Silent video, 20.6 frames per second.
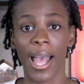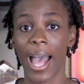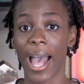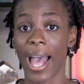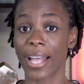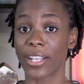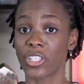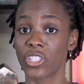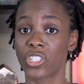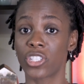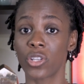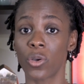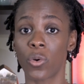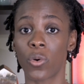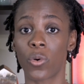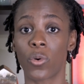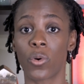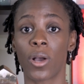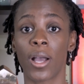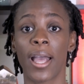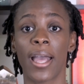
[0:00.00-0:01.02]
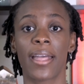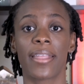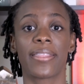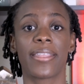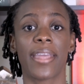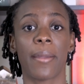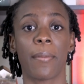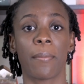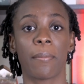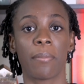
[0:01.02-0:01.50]
and so
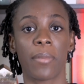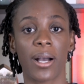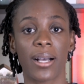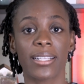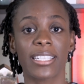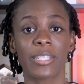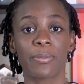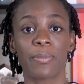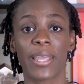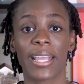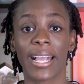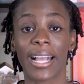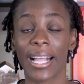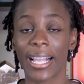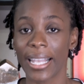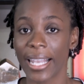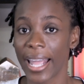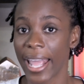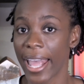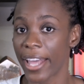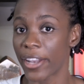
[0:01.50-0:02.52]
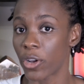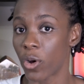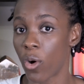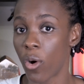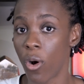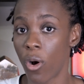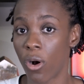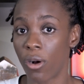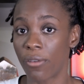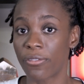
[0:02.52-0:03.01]
they must be cleared
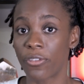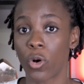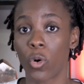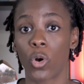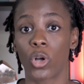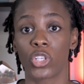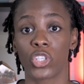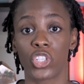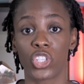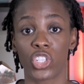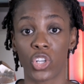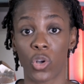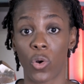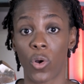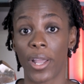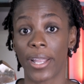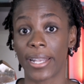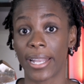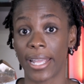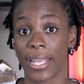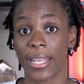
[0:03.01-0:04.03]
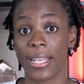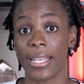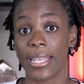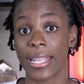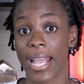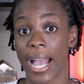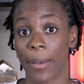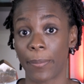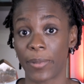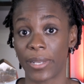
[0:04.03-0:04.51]
off or join in
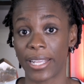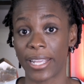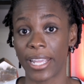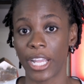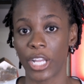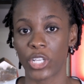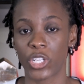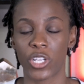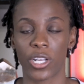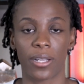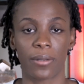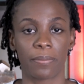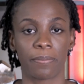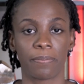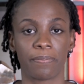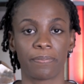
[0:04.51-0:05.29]
the application.